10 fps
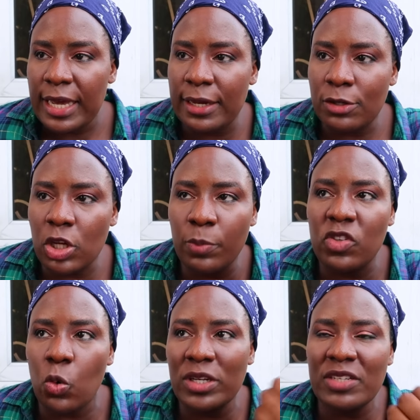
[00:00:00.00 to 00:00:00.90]
uh, uh, some,
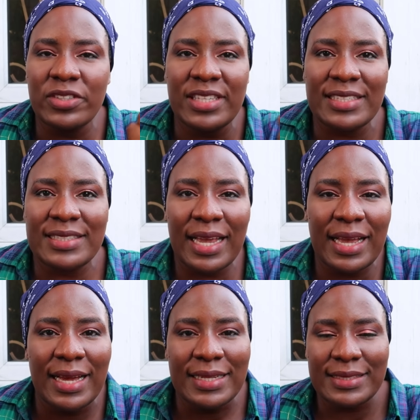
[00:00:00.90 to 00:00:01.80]
someone even said
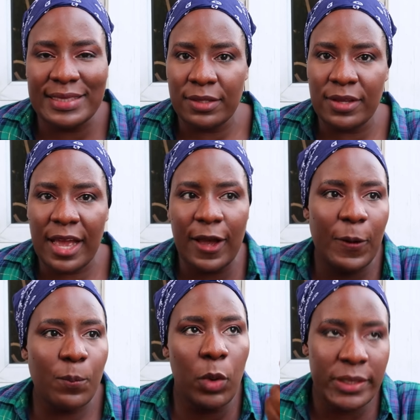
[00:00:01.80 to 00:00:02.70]
take the
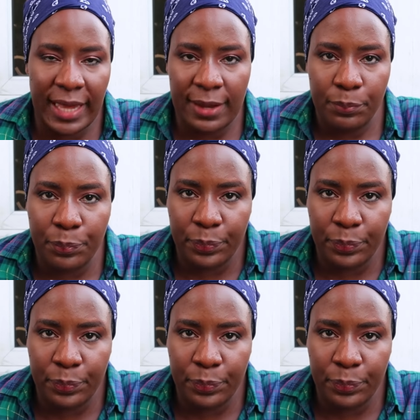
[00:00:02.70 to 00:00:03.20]
uh, mortar,